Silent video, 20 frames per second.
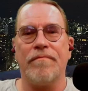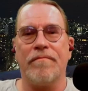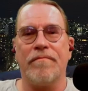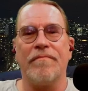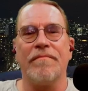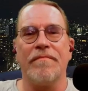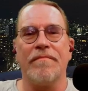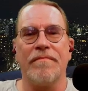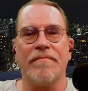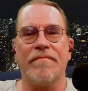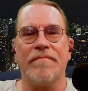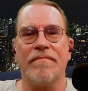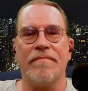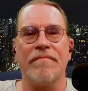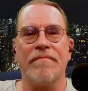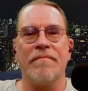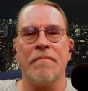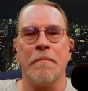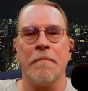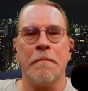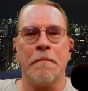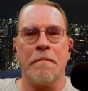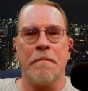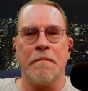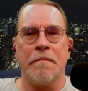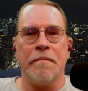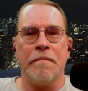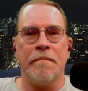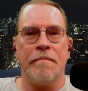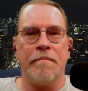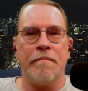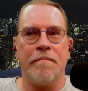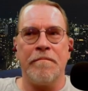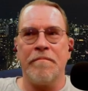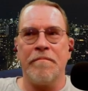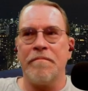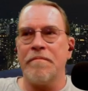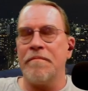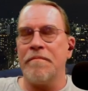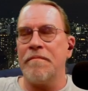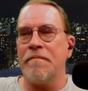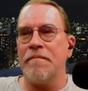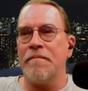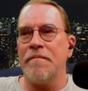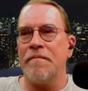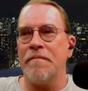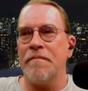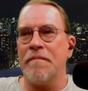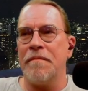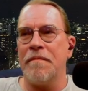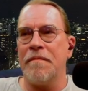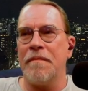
(not speaking)